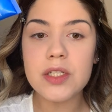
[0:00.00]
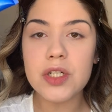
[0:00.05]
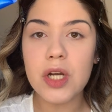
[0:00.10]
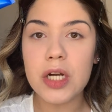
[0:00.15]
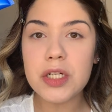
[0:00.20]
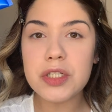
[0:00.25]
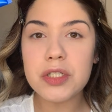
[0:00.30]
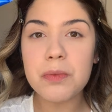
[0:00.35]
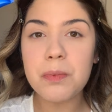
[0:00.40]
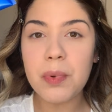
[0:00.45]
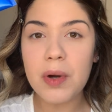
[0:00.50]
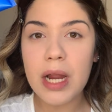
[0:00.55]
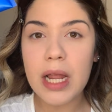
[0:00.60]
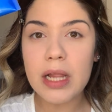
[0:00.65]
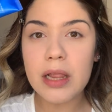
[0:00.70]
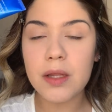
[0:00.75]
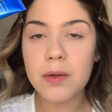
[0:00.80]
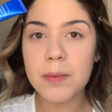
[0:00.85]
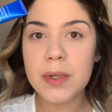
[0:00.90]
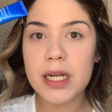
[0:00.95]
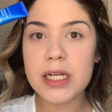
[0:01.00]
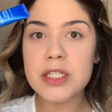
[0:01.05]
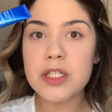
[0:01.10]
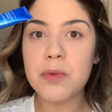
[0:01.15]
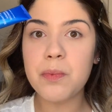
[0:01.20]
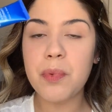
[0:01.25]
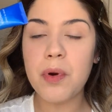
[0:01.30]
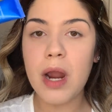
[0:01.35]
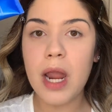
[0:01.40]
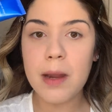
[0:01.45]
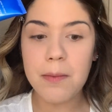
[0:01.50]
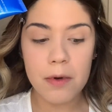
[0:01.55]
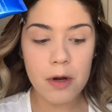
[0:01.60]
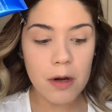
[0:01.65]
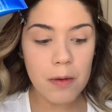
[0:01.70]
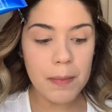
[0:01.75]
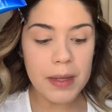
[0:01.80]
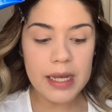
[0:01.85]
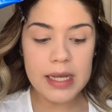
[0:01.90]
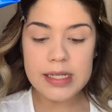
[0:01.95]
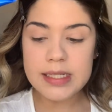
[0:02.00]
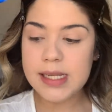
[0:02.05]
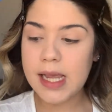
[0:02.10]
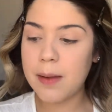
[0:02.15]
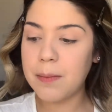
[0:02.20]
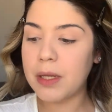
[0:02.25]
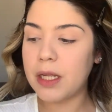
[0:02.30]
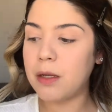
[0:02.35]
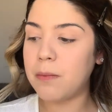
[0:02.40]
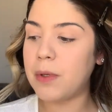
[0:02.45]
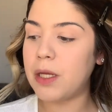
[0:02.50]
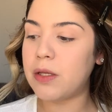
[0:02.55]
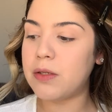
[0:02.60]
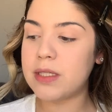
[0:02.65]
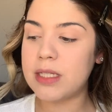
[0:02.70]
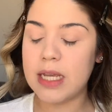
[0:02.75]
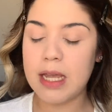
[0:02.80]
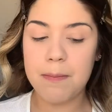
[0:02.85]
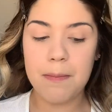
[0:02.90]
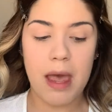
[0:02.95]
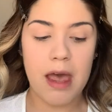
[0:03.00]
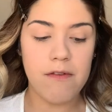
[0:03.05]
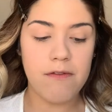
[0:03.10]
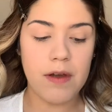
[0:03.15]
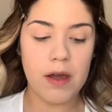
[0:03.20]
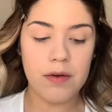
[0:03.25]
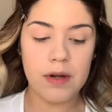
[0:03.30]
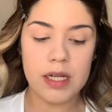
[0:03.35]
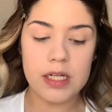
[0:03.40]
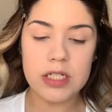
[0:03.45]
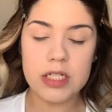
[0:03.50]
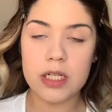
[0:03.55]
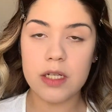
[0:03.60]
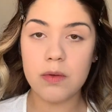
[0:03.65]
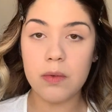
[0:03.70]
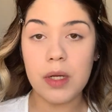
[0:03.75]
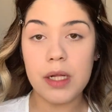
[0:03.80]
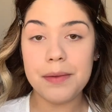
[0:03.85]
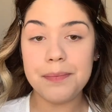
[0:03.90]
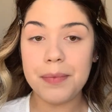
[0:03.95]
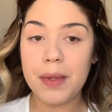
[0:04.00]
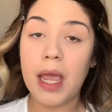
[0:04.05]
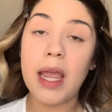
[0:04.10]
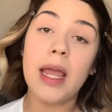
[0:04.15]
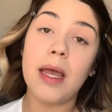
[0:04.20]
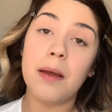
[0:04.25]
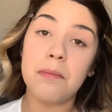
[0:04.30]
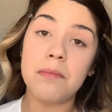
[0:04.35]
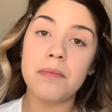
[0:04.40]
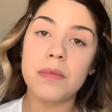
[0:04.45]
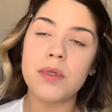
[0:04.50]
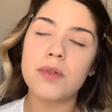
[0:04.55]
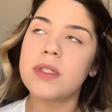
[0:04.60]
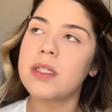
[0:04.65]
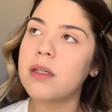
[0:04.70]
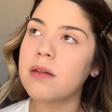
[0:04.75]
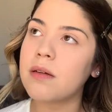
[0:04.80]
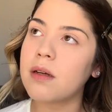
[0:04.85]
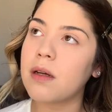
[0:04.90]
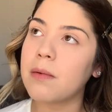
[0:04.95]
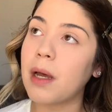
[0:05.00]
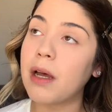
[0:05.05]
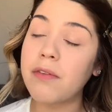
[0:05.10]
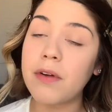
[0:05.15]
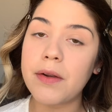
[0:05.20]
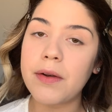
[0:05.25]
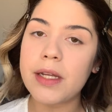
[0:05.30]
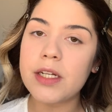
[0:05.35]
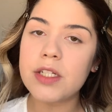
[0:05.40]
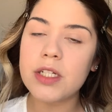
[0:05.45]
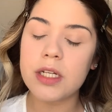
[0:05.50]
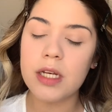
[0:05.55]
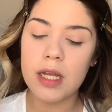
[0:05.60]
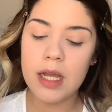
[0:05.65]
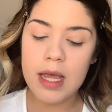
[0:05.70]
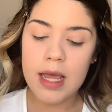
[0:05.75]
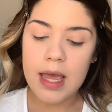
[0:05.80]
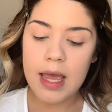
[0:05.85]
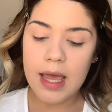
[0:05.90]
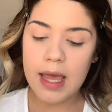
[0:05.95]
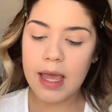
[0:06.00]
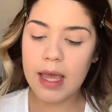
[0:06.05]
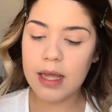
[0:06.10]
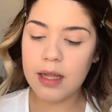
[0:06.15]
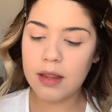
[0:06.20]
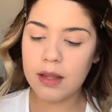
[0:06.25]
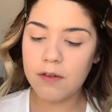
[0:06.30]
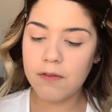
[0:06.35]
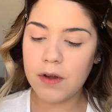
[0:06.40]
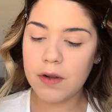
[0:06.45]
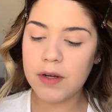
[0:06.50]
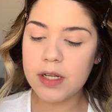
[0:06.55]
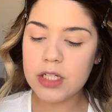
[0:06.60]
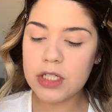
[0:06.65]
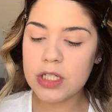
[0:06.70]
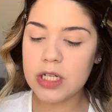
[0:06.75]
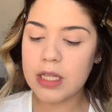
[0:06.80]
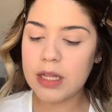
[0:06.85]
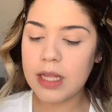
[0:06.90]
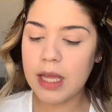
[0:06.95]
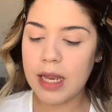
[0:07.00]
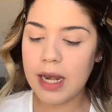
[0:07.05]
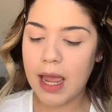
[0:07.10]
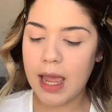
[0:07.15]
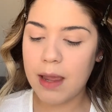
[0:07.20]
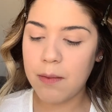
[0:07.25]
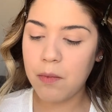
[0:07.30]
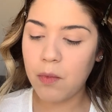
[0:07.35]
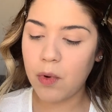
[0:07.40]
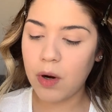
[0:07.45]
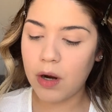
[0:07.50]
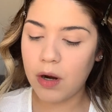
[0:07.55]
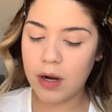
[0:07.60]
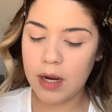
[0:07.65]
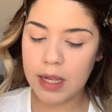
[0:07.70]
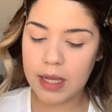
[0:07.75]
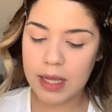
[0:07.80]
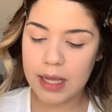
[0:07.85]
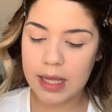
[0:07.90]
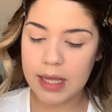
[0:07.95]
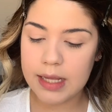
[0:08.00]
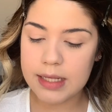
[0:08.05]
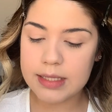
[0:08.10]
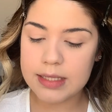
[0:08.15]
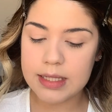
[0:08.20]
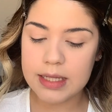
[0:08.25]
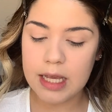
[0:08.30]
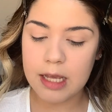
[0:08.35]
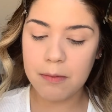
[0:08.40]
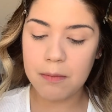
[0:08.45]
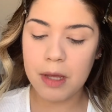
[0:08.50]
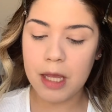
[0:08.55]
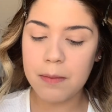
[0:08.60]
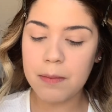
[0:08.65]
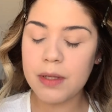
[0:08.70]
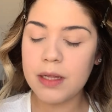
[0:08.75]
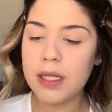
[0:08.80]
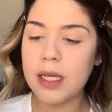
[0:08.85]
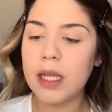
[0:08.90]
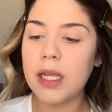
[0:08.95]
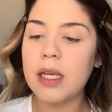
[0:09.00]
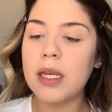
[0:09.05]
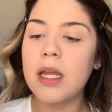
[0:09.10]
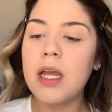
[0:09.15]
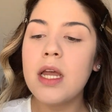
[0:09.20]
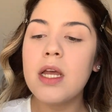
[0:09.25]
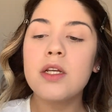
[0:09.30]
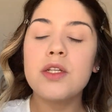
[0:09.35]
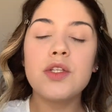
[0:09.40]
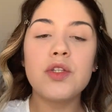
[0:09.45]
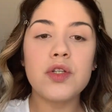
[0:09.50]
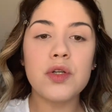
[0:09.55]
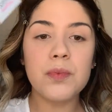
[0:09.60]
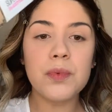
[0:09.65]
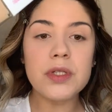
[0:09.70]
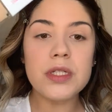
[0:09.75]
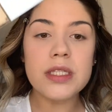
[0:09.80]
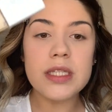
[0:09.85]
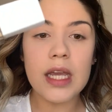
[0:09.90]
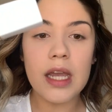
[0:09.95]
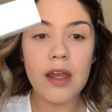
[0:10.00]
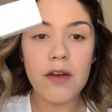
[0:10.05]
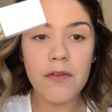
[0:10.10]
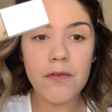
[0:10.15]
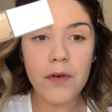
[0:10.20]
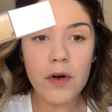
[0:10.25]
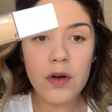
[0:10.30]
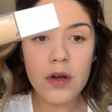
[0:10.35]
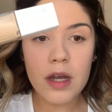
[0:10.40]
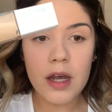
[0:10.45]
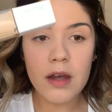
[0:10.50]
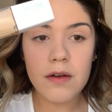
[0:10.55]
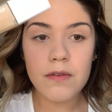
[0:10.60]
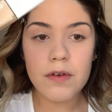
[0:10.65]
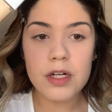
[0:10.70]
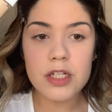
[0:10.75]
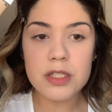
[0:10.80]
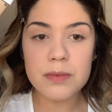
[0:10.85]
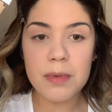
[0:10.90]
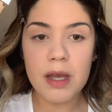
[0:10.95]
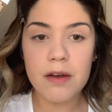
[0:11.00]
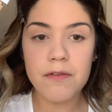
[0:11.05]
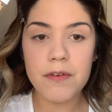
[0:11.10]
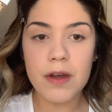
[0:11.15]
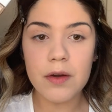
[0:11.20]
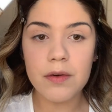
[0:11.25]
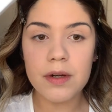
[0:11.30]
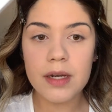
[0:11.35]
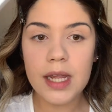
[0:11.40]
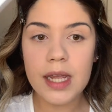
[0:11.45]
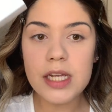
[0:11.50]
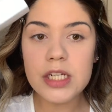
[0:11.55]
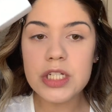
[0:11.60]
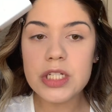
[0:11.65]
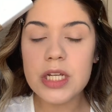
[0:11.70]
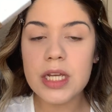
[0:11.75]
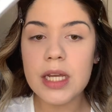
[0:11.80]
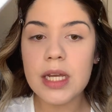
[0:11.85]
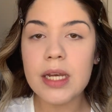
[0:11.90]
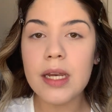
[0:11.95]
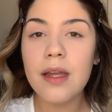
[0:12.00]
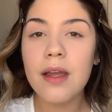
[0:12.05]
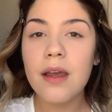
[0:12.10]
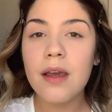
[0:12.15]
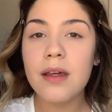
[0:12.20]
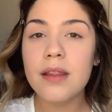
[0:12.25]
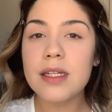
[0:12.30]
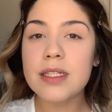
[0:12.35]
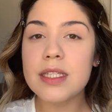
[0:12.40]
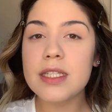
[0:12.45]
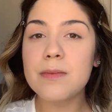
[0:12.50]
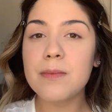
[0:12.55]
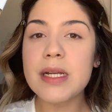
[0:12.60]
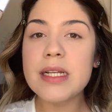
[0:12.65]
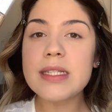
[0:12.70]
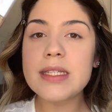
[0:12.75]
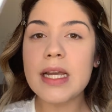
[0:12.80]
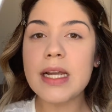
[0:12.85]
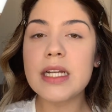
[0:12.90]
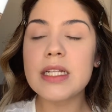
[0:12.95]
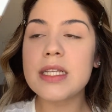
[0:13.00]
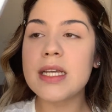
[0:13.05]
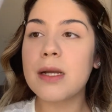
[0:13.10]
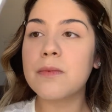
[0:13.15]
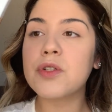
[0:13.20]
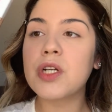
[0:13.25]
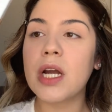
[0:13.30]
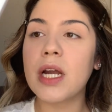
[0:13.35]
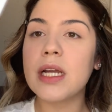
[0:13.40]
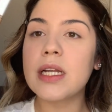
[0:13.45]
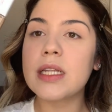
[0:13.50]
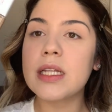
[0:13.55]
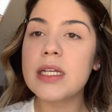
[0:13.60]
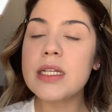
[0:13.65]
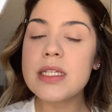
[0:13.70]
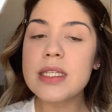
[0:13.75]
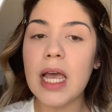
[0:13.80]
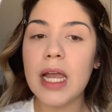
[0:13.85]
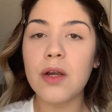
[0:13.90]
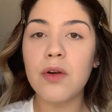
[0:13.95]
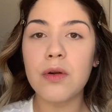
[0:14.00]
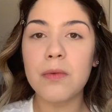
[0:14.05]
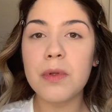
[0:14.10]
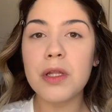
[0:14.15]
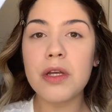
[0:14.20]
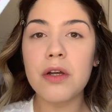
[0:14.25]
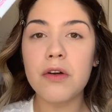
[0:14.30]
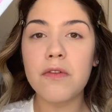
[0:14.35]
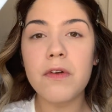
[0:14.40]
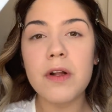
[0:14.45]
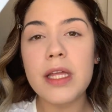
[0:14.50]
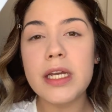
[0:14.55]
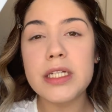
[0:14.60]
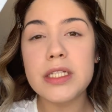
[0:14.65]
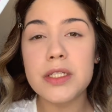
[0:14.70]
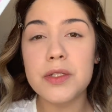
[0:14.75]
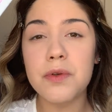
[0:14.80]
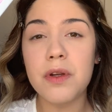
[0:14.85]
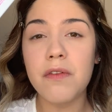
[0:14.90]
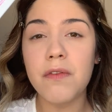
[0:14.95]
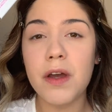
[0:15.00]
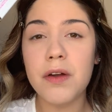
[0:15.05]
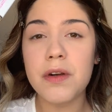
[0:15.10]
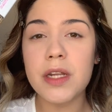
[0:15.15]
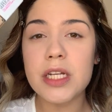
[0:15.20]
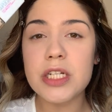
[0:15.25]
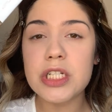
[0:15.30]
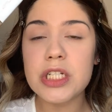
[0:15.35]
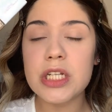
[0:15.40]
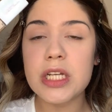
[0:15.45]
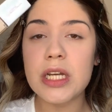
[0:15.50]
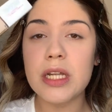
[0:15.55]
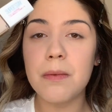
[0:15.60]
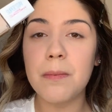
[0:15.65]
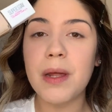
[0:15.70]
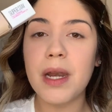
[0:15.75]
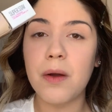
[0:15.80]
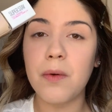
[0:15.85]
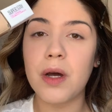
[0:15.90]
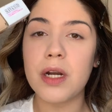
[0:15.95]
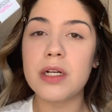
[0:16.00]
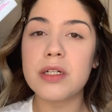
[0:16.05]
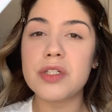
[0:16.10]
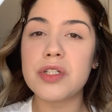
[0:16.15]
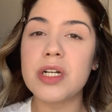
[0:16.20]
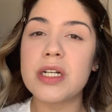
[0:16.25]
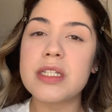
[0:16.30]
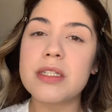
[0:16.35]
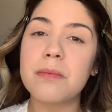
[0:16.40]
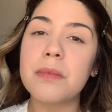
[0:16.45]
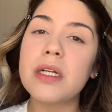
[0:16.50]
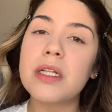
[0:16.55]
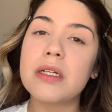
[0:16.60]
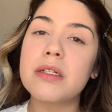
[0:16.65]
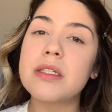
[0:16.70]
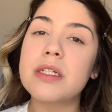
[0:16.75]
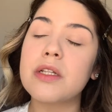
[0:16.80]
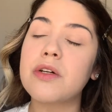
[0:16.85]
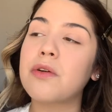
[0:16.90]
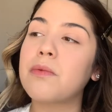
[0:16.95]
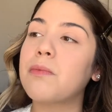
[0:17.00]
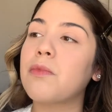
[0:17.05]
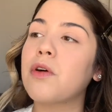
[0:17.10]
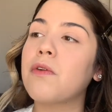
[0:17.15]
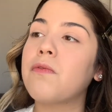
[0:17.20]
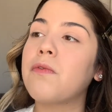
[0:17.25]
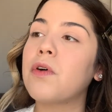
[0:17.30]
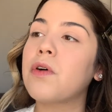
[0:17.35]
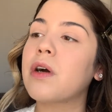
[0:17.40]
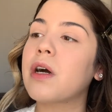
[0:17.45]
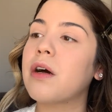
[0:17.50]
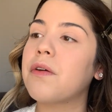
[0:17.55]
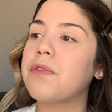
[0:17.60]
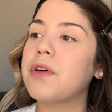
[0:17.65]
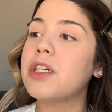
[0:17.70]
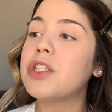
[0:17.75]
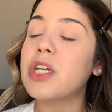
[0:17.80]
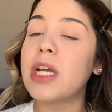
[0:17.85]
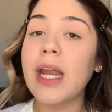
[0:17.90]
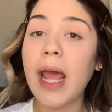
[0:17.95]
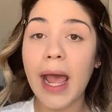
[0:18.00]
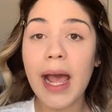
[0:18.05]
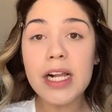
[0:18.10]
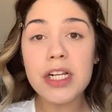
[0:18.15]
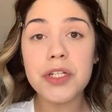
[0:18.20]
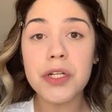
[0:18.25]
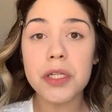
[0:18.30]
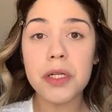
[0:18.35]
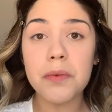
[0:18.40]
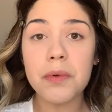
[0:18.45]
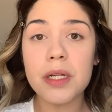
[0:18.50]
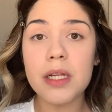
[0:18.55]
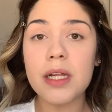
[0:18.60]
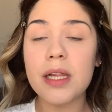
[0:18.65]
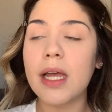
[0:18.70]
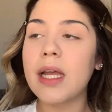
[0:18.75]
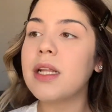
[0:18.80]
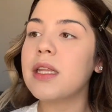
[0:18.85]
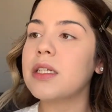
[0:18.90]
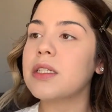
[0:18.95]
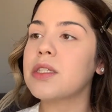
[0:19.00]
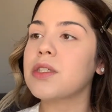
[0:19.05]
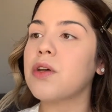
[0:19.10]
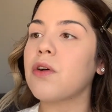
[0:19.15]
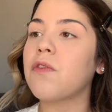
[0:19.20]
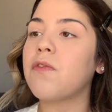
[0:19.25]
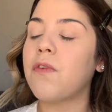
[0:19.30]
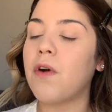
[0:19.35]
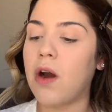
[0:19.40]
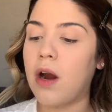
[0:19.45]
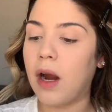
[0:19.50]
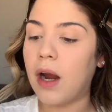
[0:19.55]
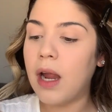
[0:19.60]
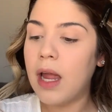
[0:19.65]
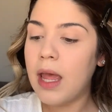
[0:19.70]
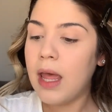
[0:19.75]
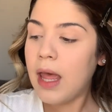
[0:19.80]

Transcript: Dr. Brandt Luminizer Primer because I'm going to be using a matte foundation. Well, I am using a matte foundation. And the foundation that I'm wearing is the Maybelline Superstay Full Coverage Matte Foundation. This is my second time trying this. I normally go for like a dewy foundation, but I wanted to try something that was a little more full coverage, and I actually really like this so far.